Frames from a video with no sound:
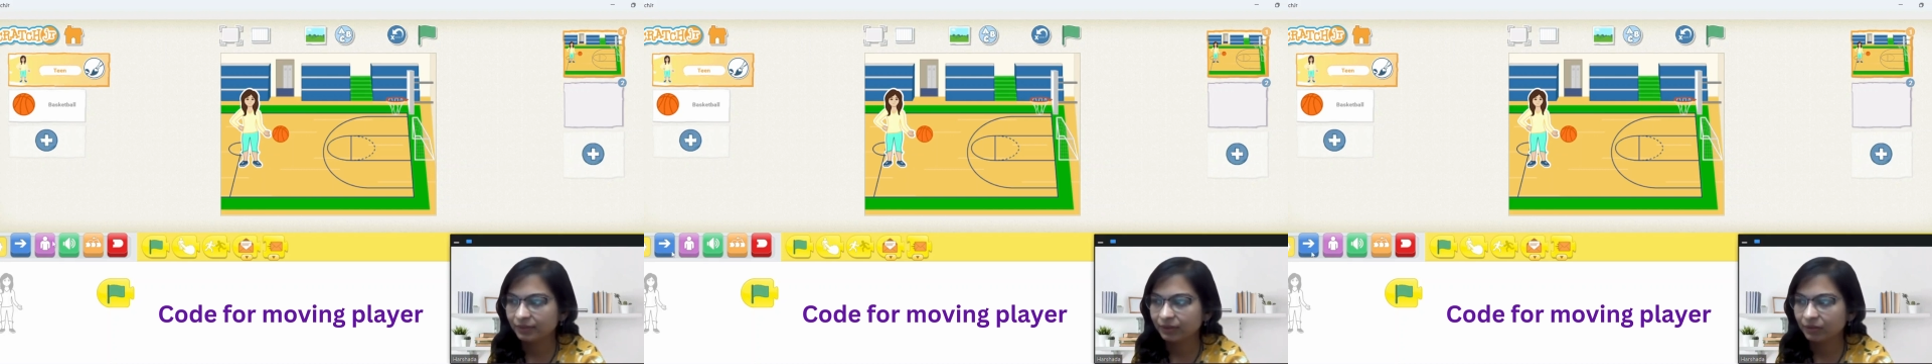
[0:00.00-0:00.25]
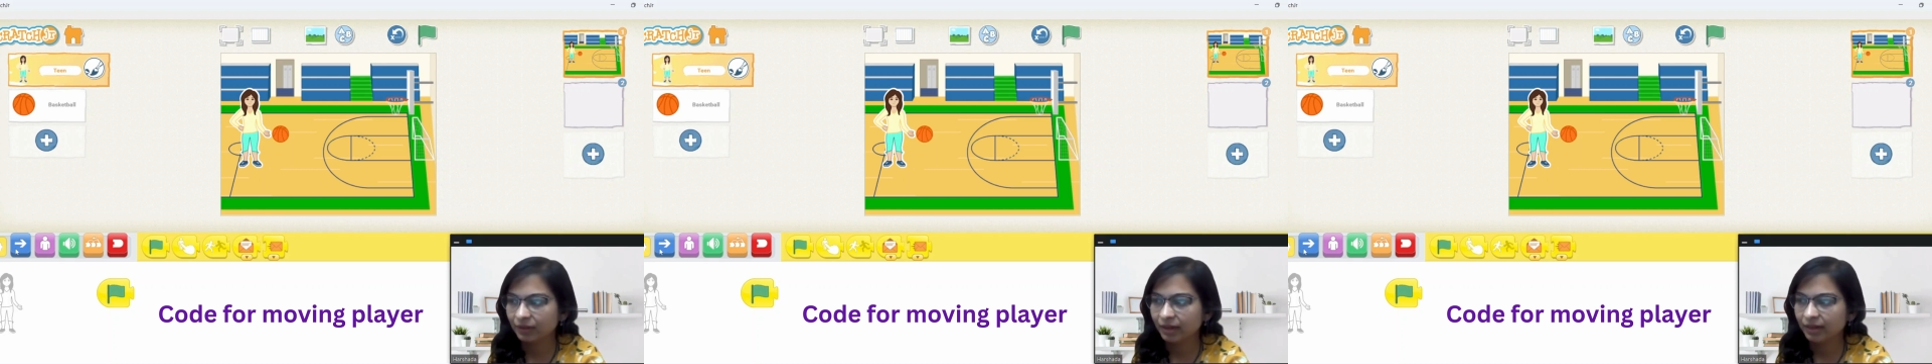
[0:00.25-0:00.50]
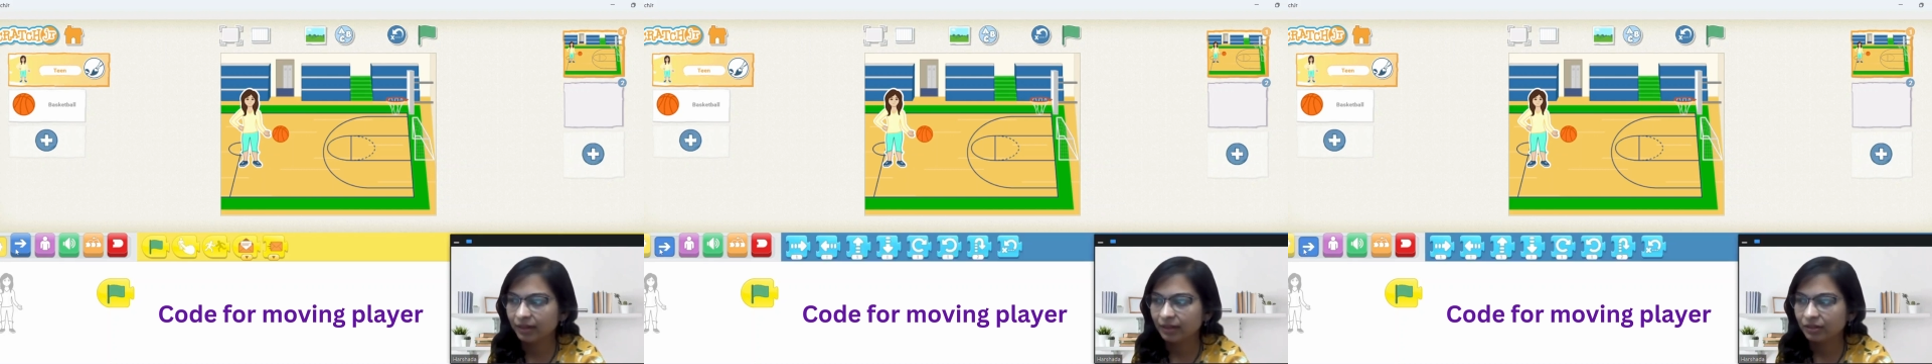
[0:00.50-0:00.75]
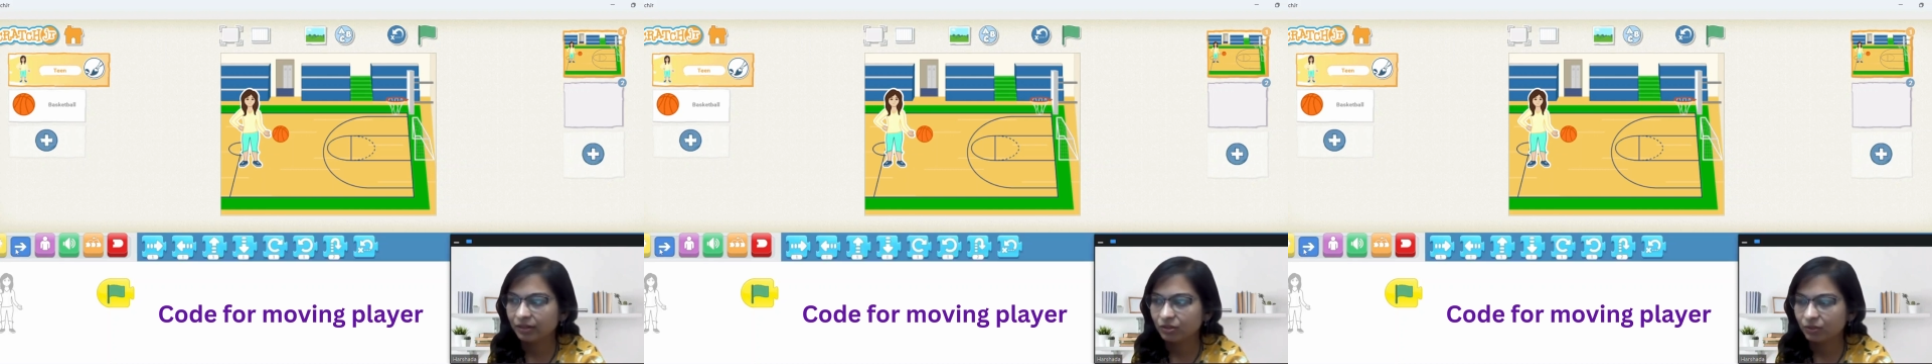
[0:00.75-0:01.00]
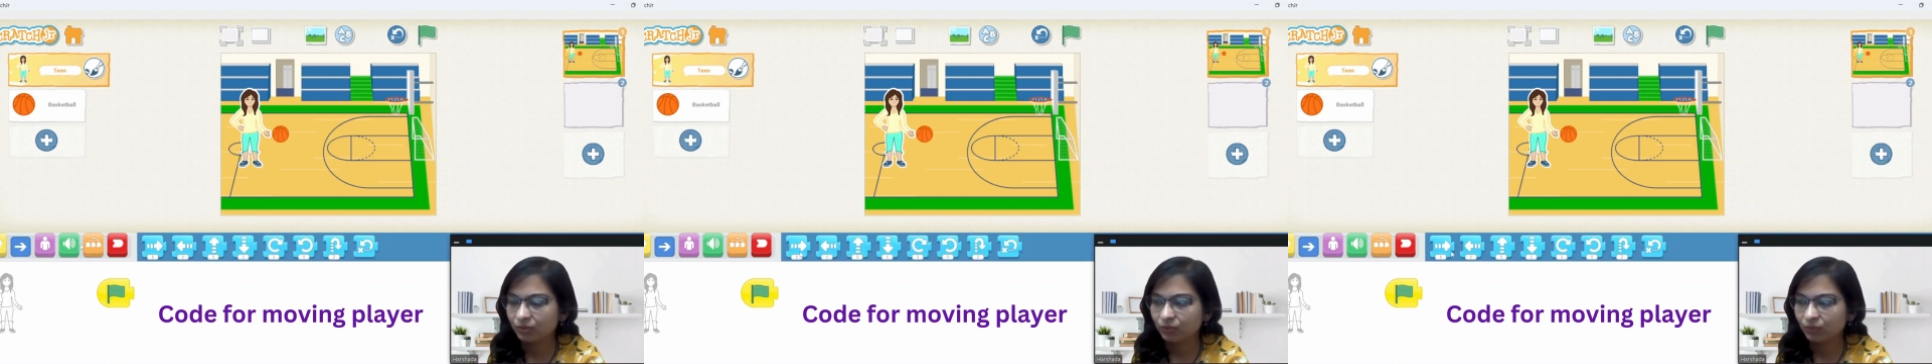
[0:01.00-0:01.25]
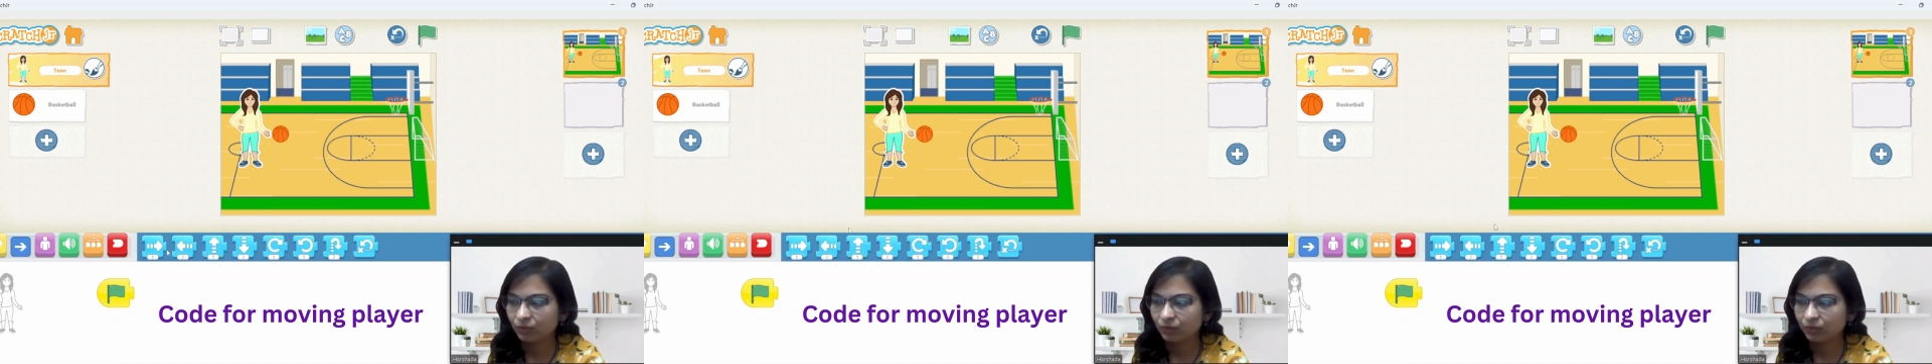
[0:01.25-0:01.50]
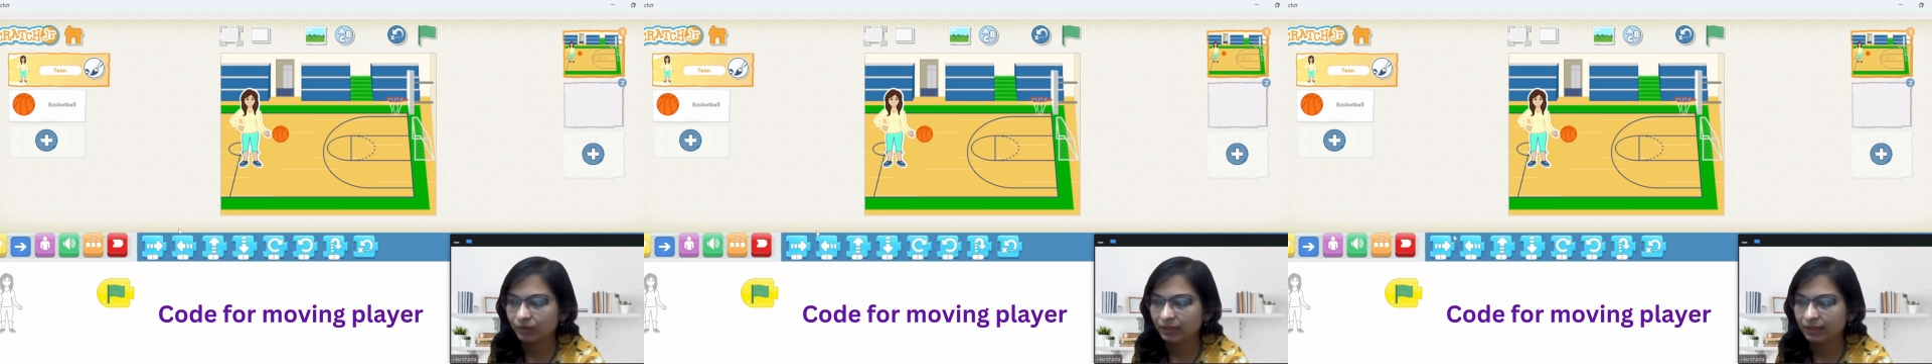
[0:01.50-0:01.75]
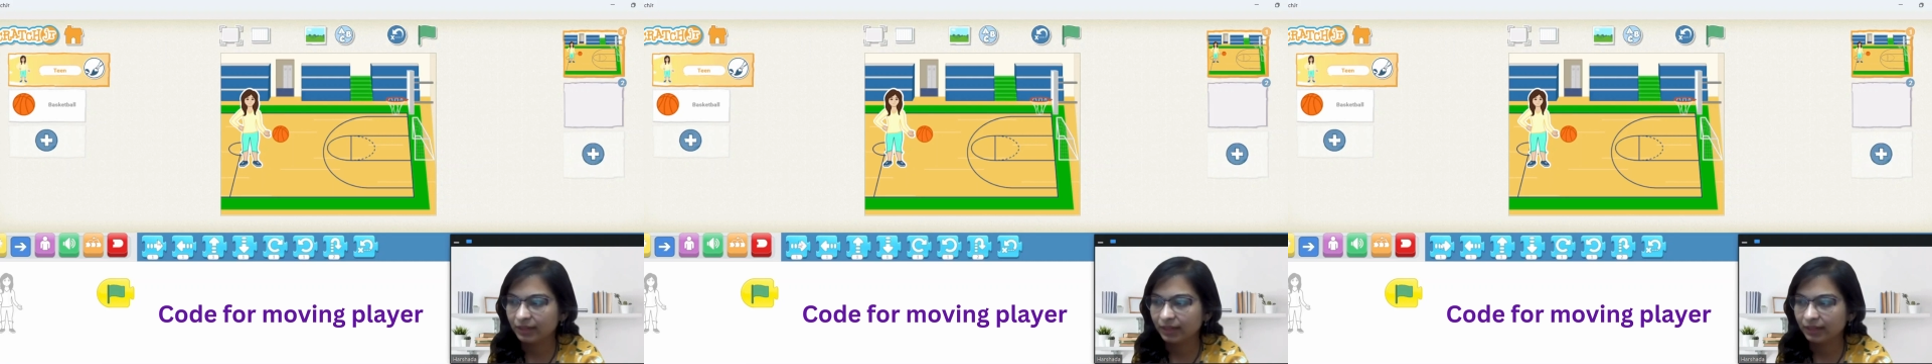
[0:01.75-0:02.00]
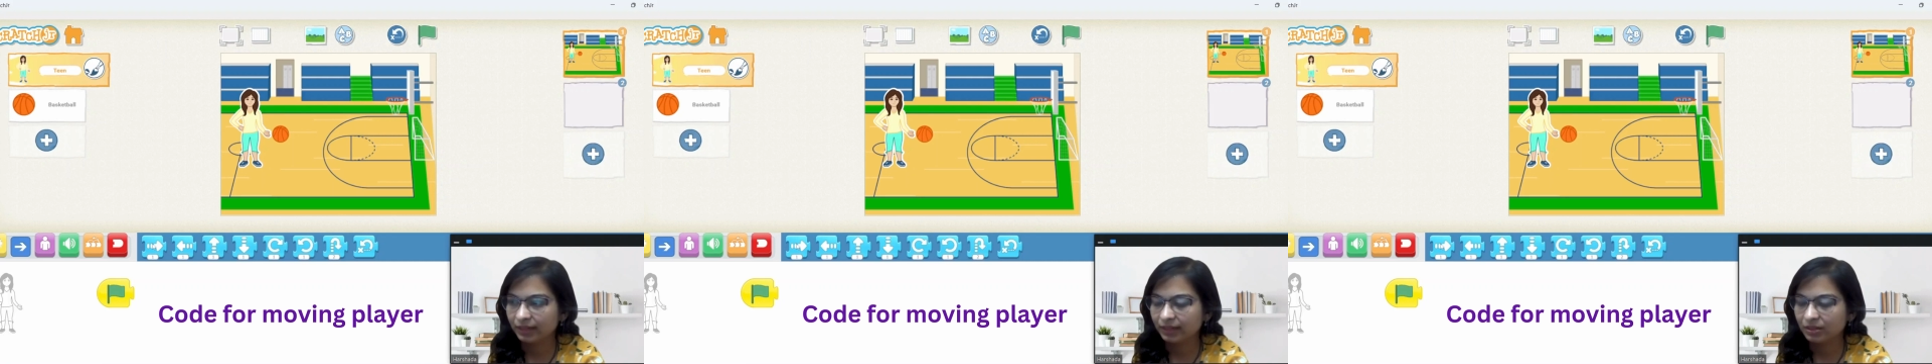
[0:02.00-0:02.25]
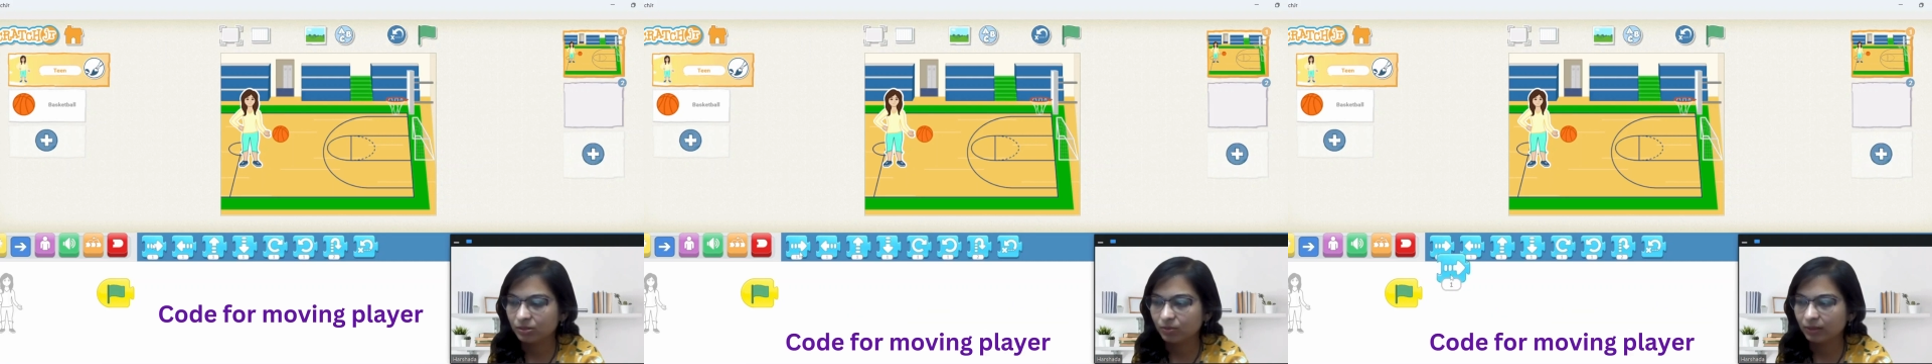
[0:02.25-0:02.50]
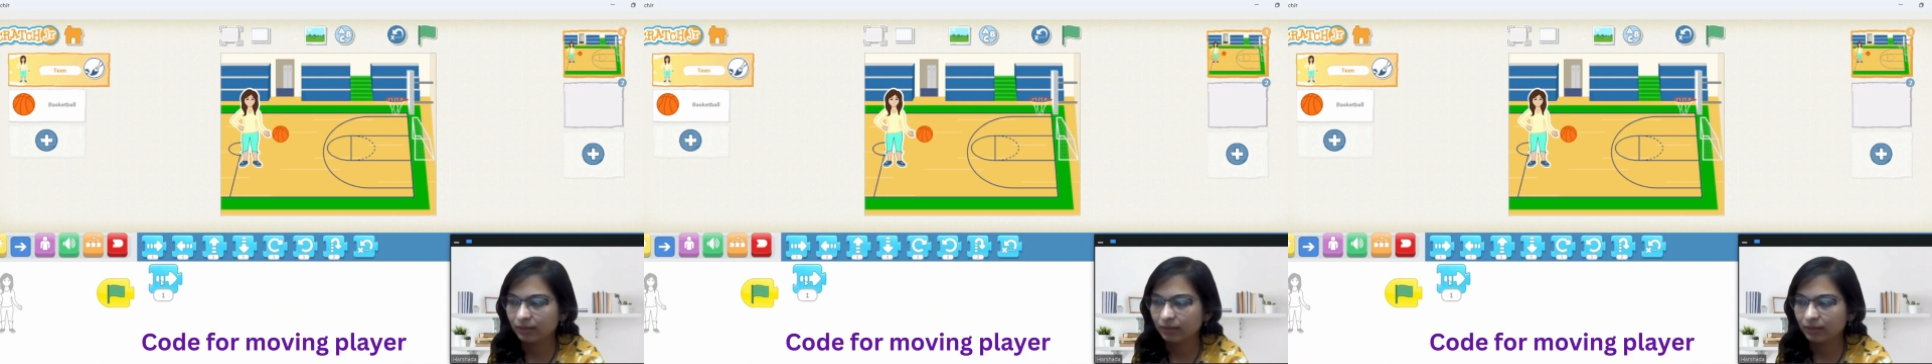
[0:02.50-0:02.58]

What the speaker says: Okay, so we will take this one